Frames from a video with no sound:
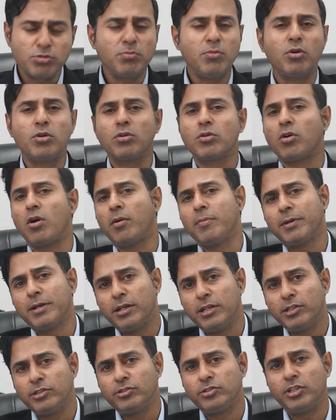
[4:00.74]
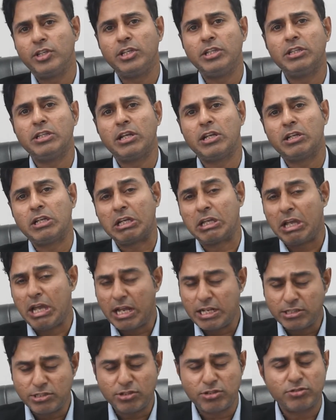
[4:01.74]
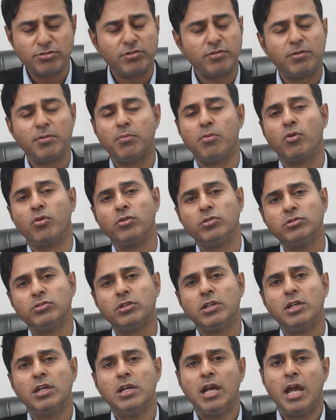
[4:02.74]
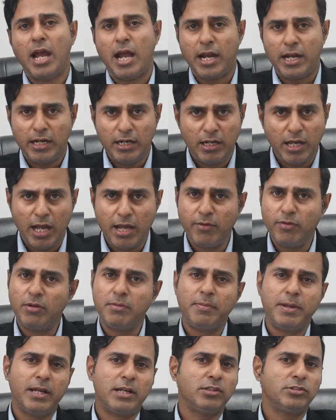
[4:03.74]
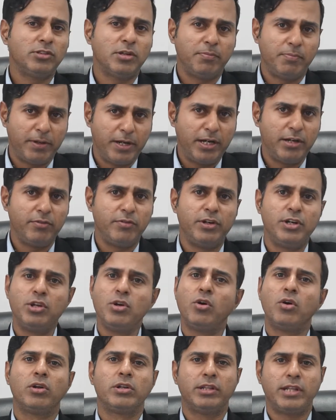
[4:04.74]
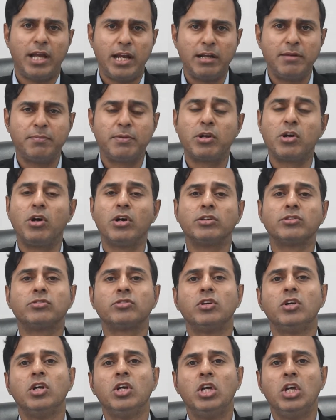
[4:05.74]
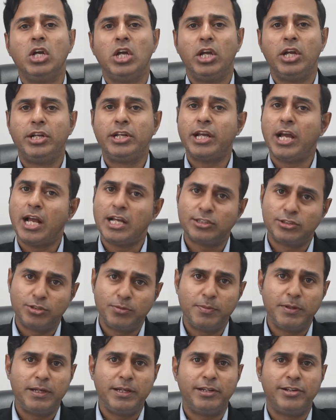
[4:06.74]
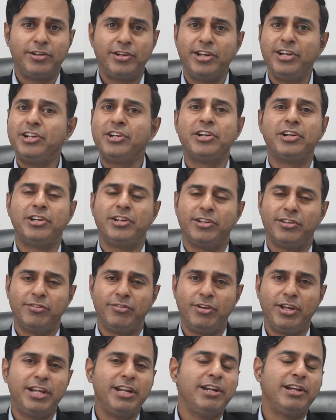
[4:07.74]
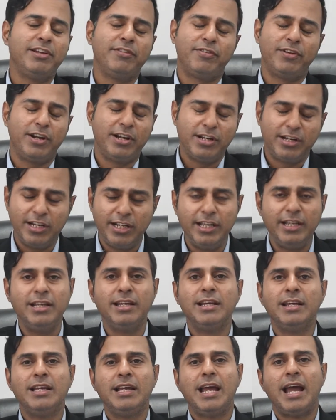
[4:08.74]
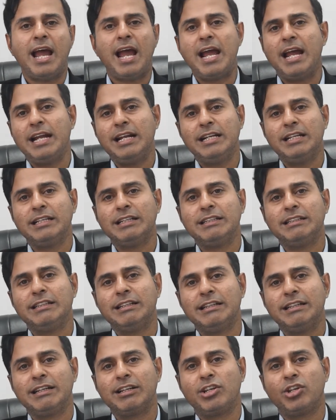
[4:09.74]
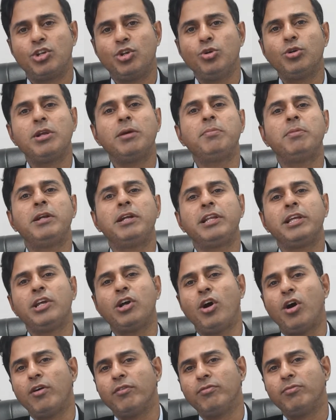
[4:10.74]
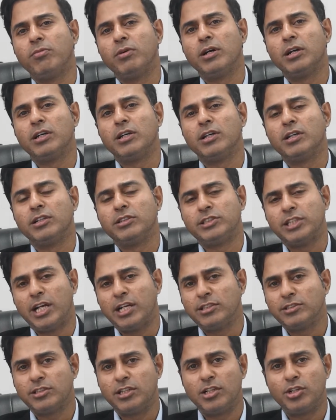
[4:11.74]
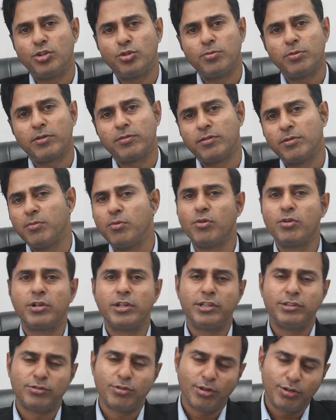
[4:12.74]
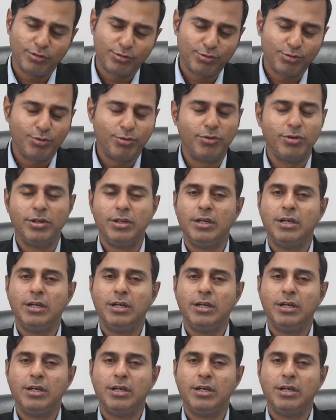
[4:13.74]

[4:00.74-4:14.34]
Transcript: more commonly seen than the cancers of the bones, and I will make a separate video on that because it has to be treated very differently, and the curability of giant cell tumor of the bone is also